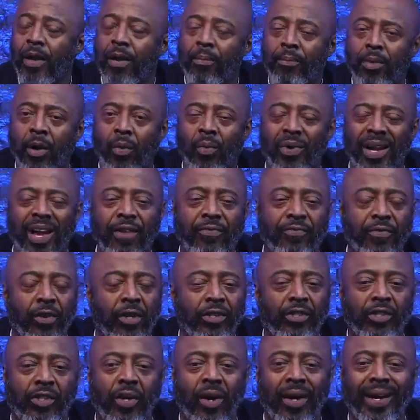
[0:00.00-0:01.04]
But when I
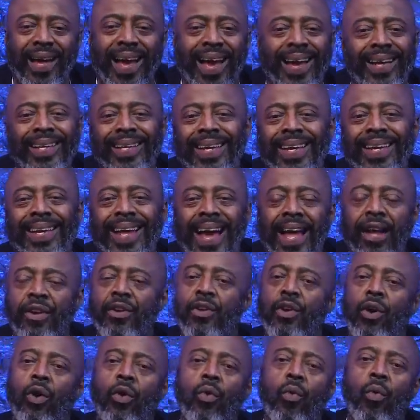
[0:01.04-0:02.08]
first started, I did not
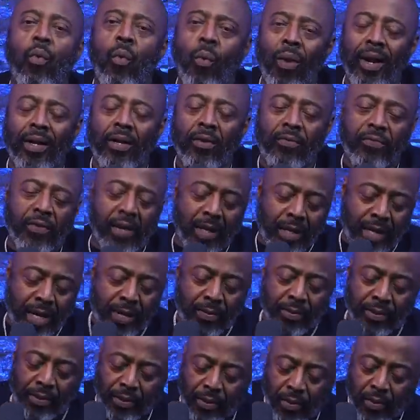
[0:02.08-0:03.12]
know what the fuck I
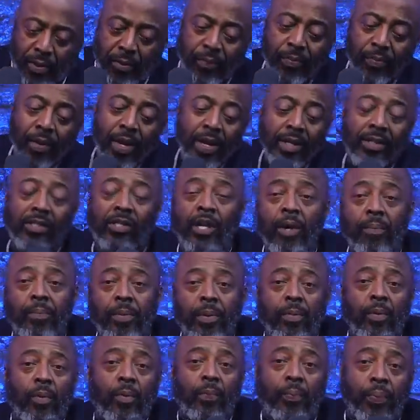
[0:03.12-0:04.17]
was doing. Some
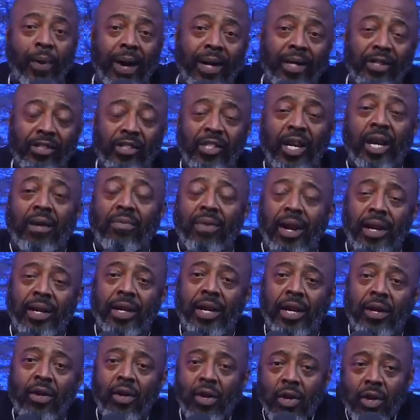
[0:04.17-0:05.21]
people probably say right
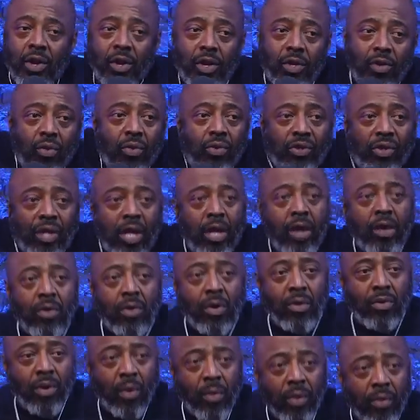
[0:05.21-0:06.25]
now, you still
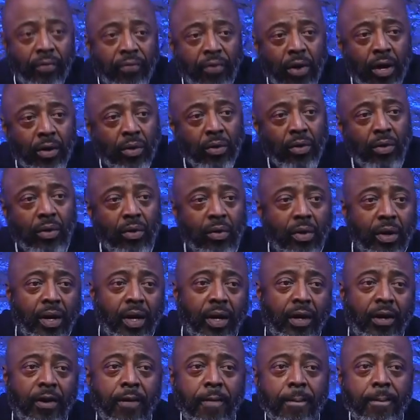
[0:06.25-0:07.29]
don't know what the fuck you doing,
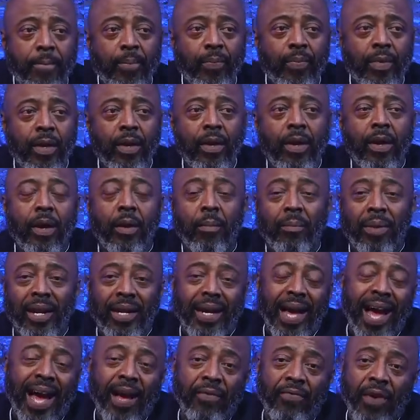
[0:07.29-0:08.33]
nigga. But
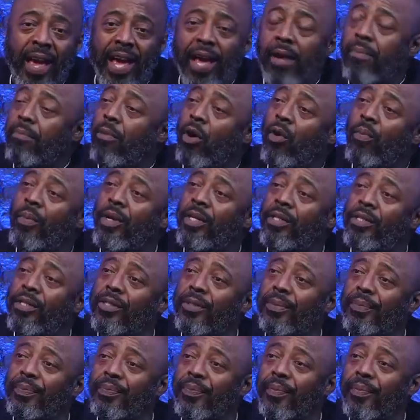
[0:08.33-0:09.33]
I've had moments.